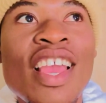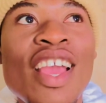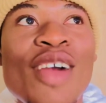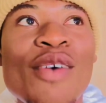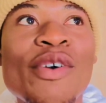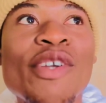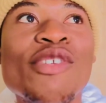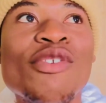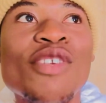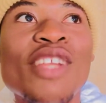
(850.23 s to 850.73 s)

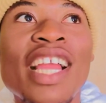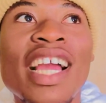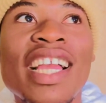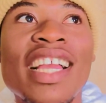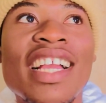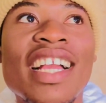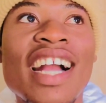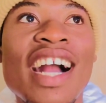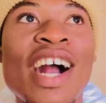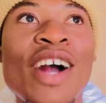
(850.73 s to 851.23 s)
when you
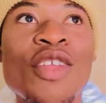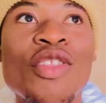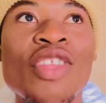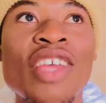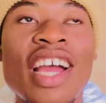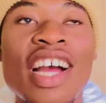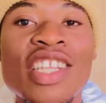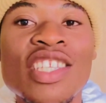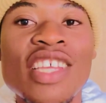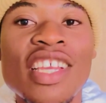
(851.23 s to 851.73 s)
like out
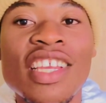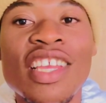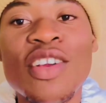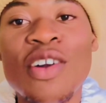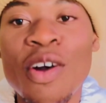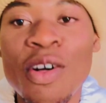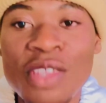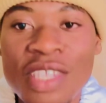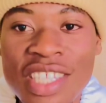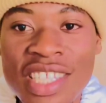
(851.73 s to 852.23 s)
there attacking
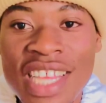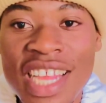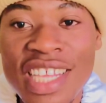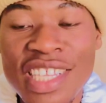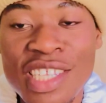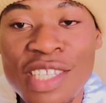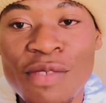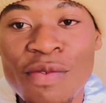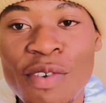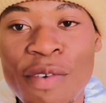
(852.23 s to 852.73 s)
all these
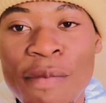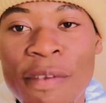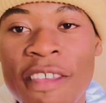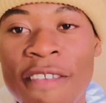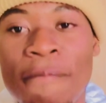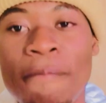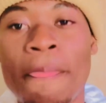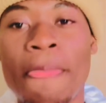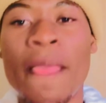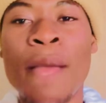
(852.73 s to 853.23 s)
haters for
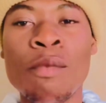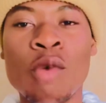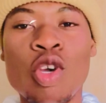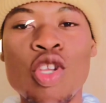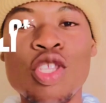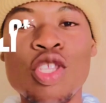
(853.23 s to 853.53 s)
me. I'm going